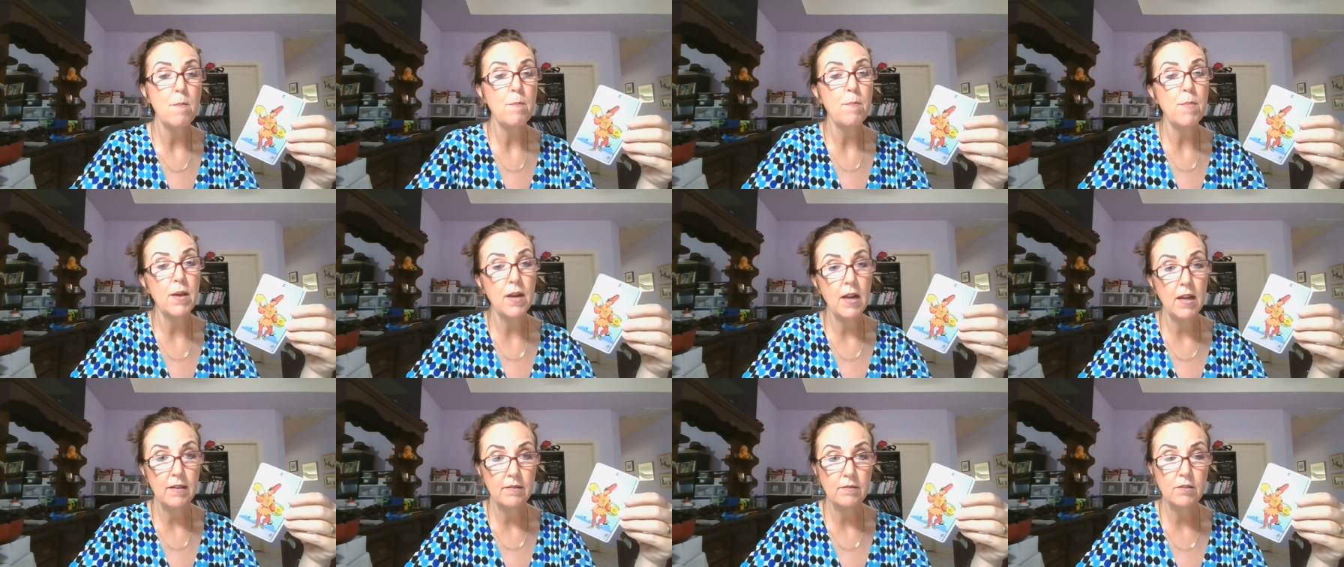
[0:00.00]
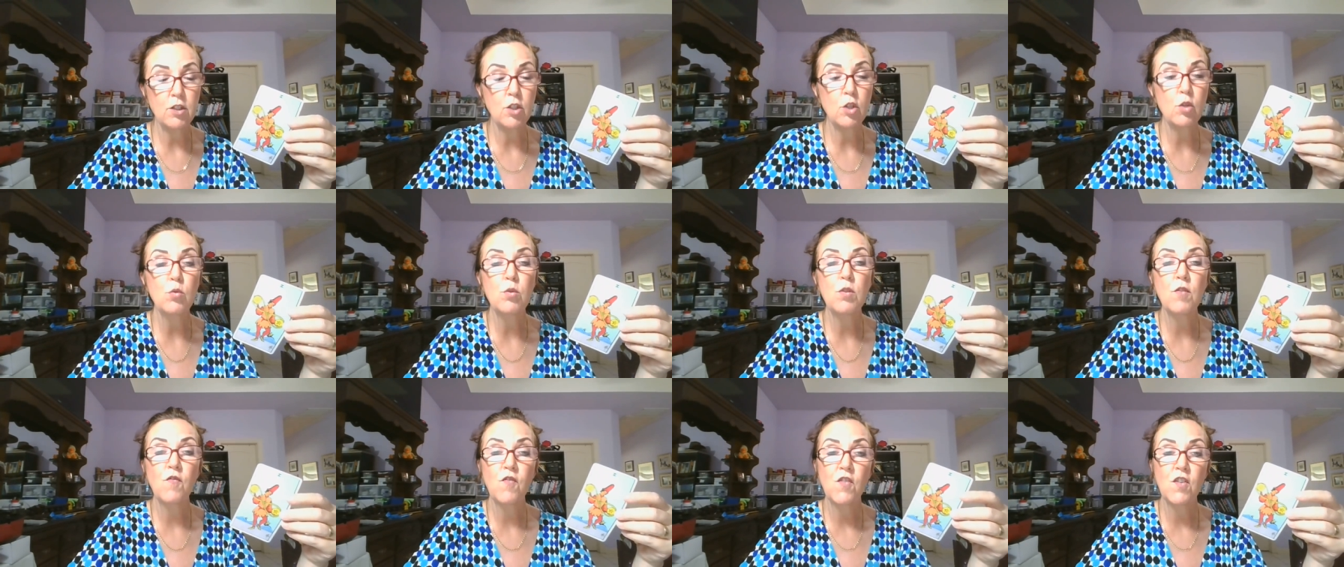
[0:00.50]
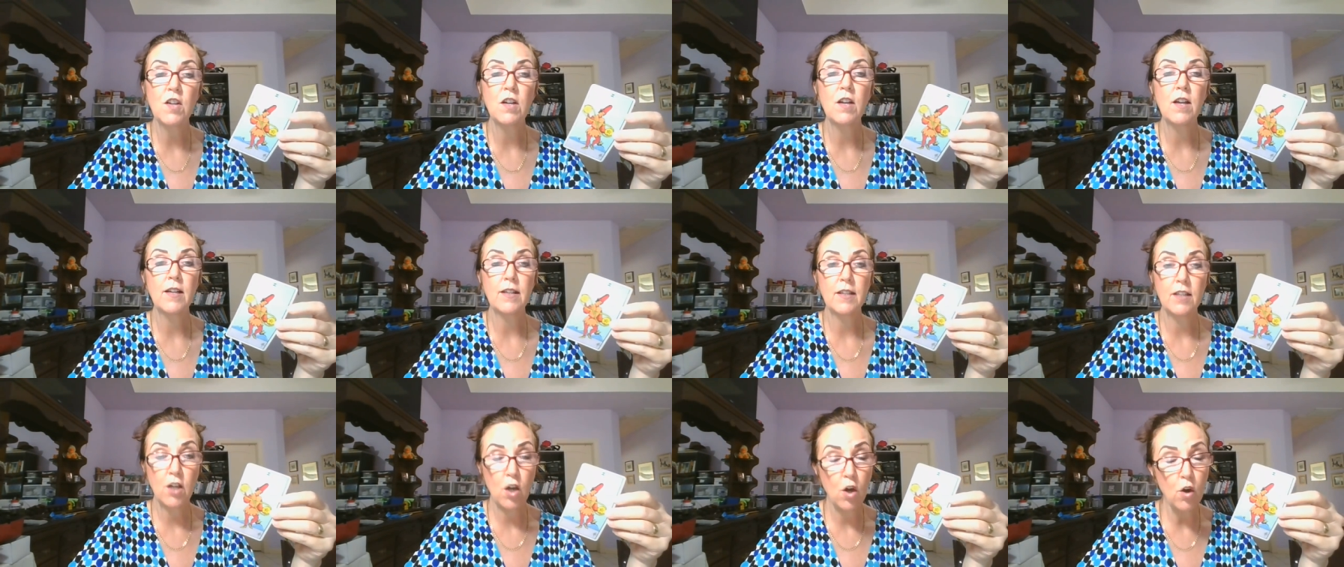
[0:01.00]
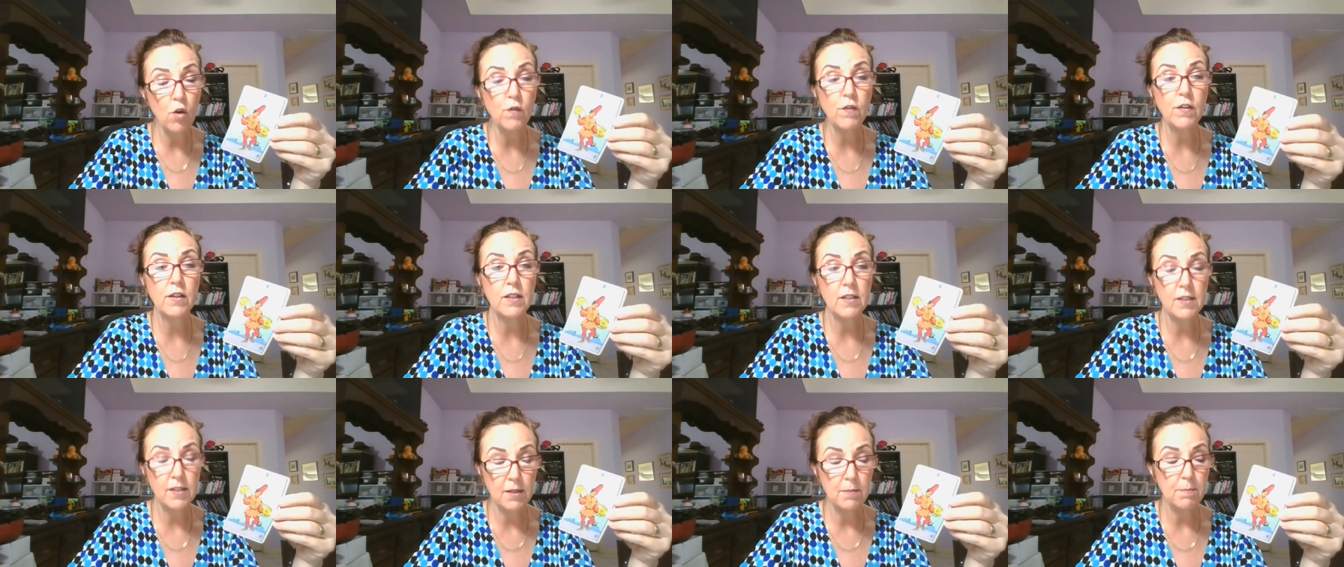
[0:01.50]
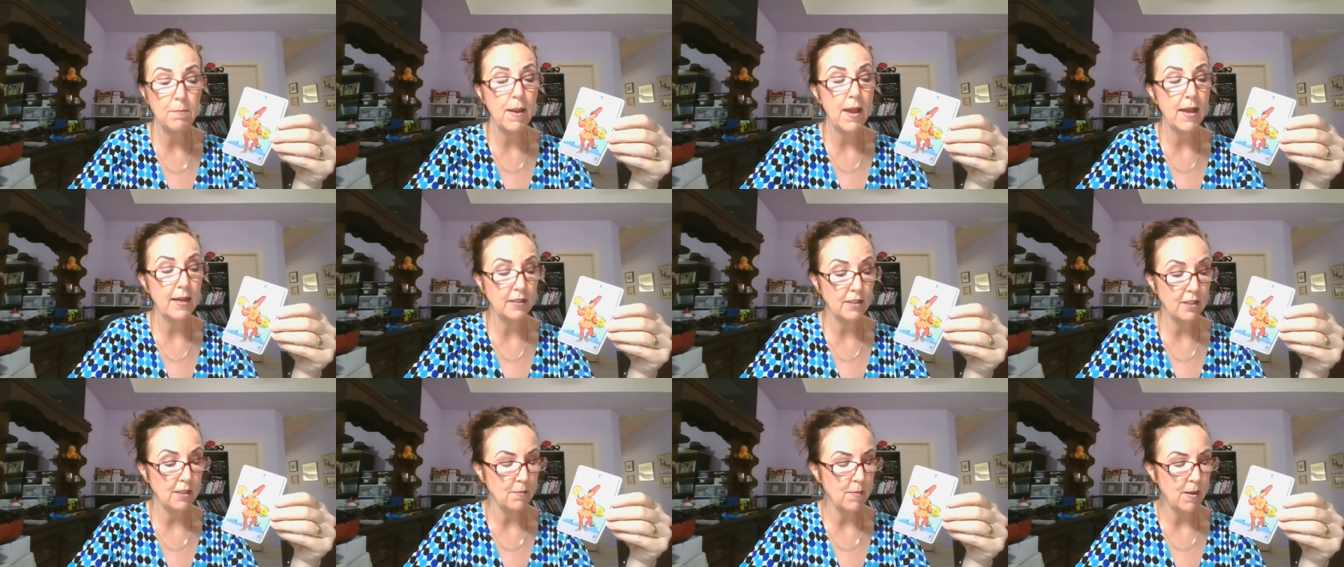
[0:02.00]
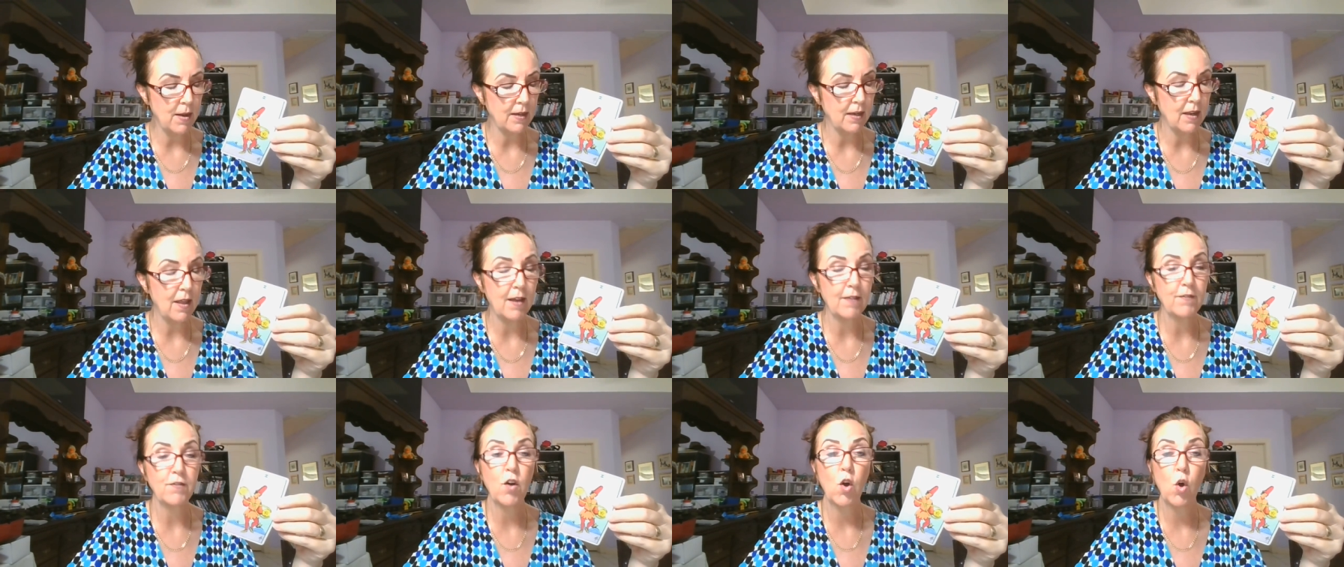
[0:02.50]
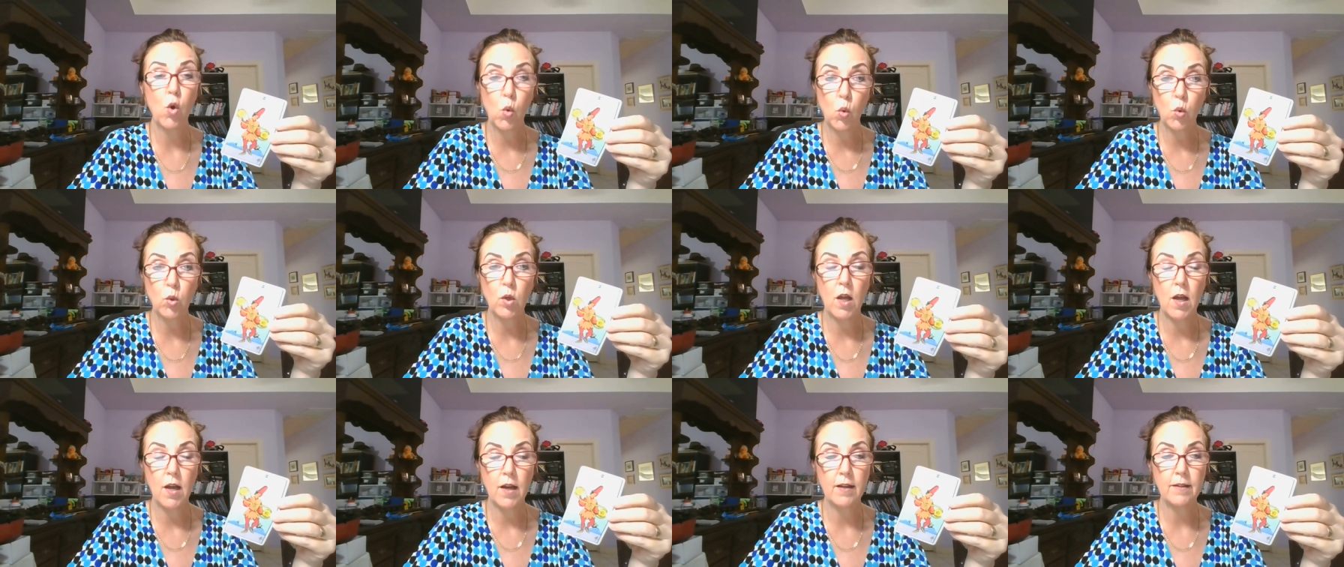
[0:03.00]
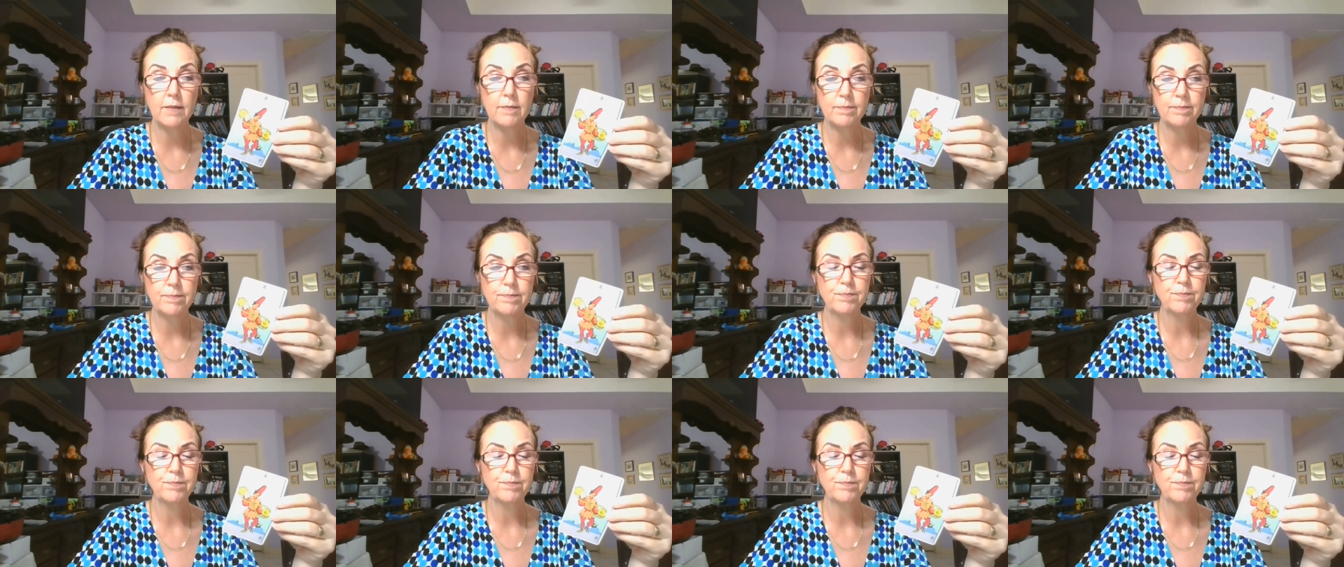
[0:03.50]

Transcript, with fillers: but I do feel like COVID is impacting my life a whole lot.